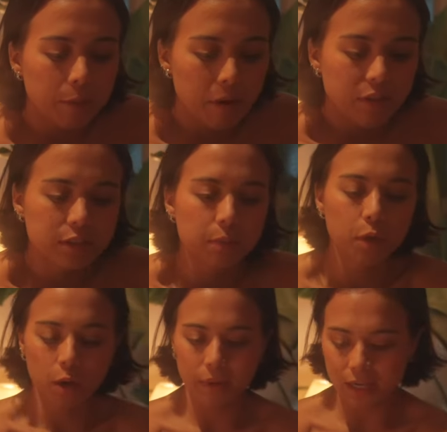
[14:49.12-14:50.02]
about this
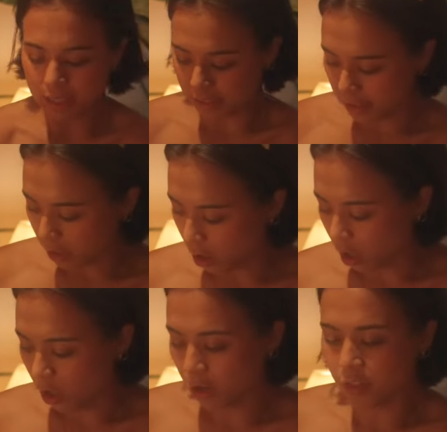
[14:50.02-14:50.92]
compartment is there
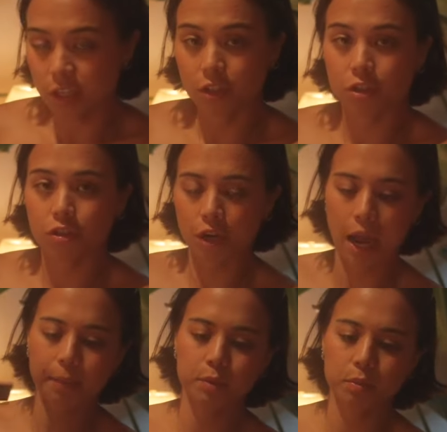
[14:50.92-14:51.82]
are these
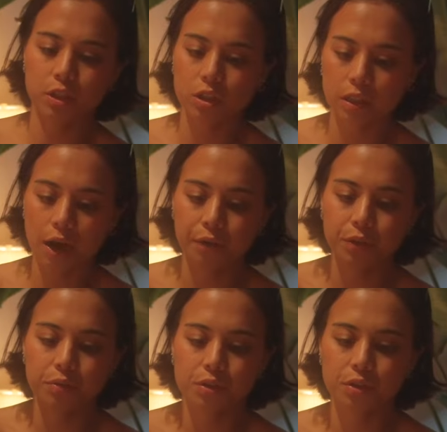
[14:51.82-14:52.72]
straps which allow
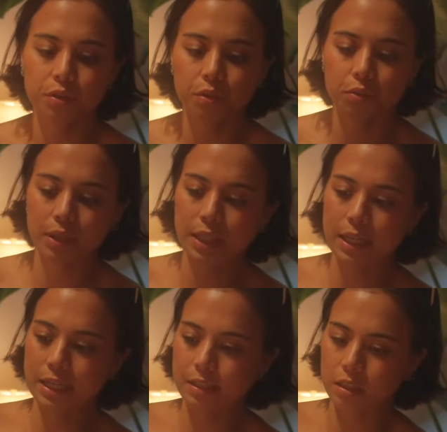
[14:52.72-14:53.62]
you to really
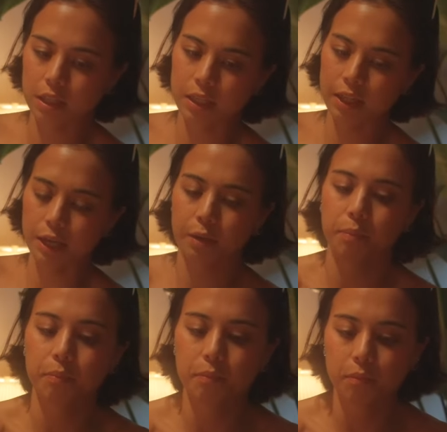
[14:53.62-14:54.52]
easily like
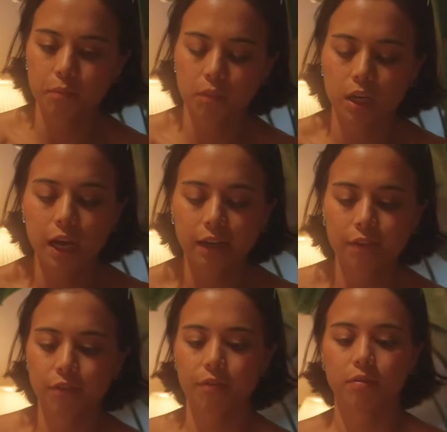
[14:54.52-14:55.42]
kind
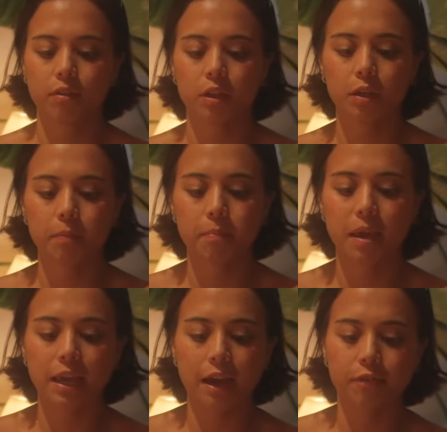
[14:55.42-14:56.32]
of
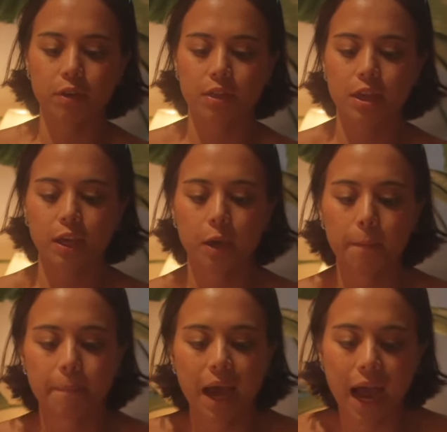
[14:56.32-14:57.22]
make everything
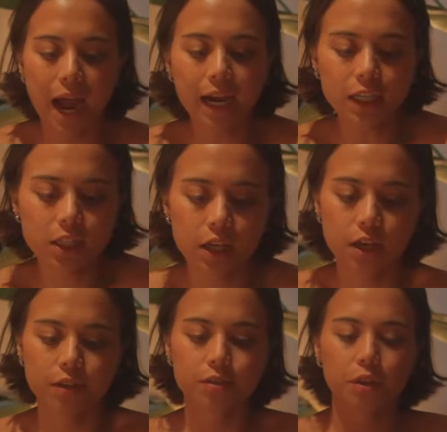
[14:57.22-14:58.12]
compact.
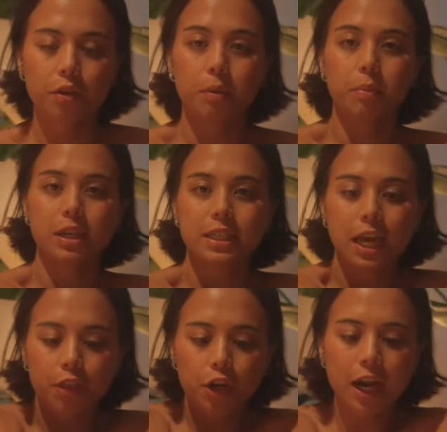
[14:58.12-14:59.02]
So you can put it
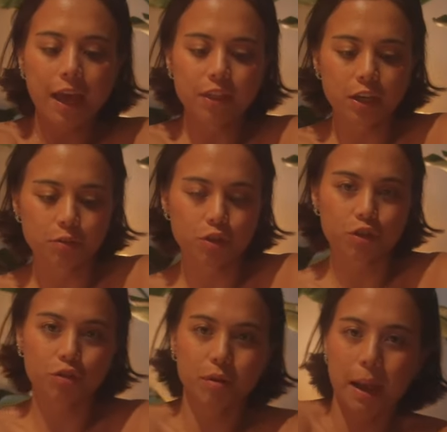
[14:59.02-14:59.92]
together and then you
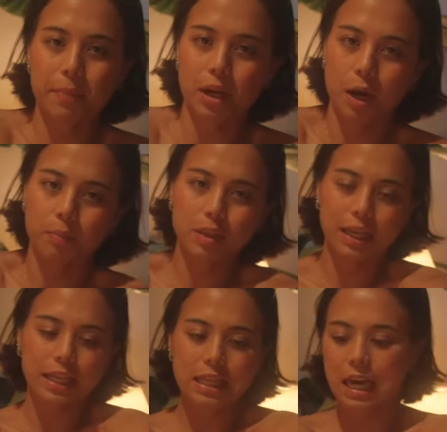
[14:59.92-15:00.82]
strap it up
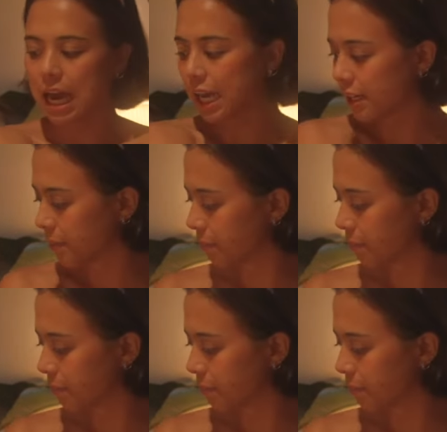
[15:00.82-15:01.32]
like that.